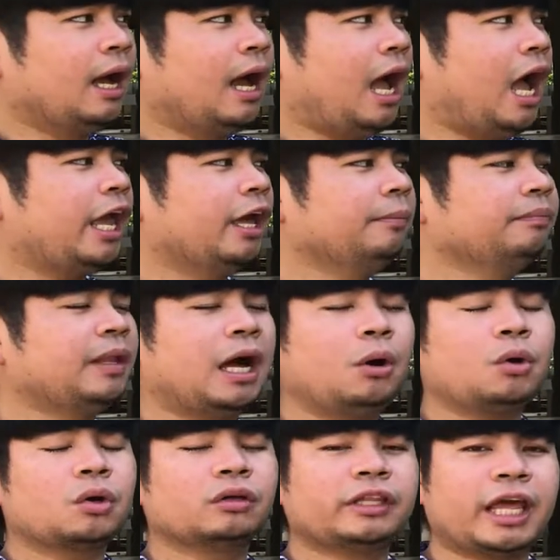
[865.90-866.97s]
I am now
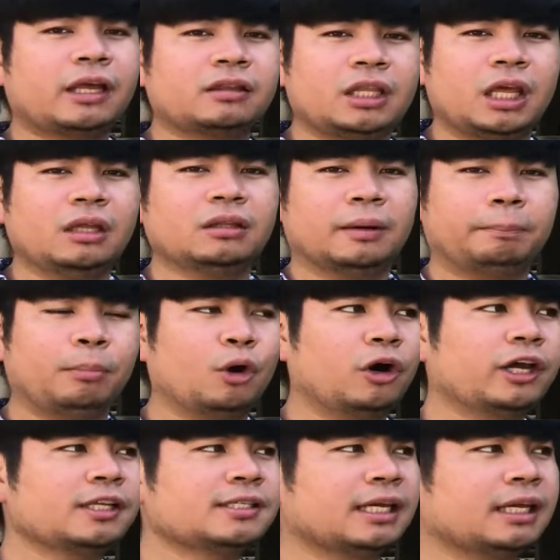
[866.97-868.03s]
connecting the
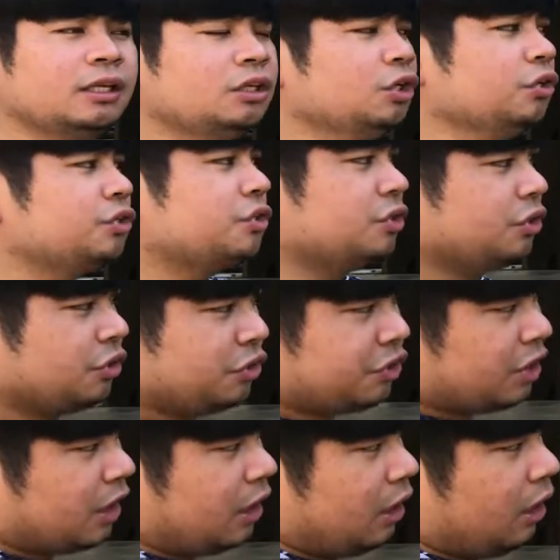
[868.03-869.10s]
points, and you
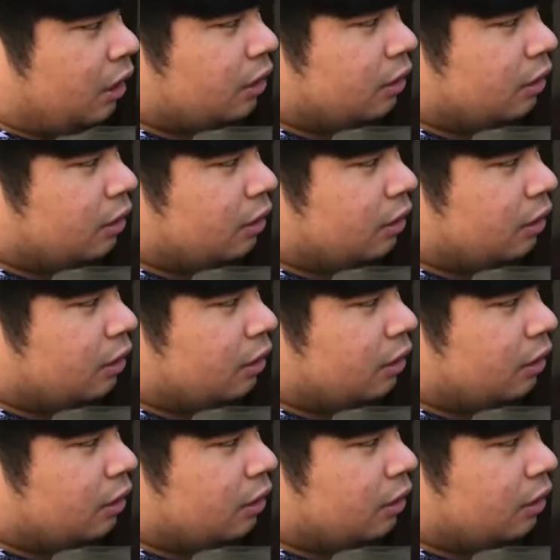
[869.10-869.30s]
see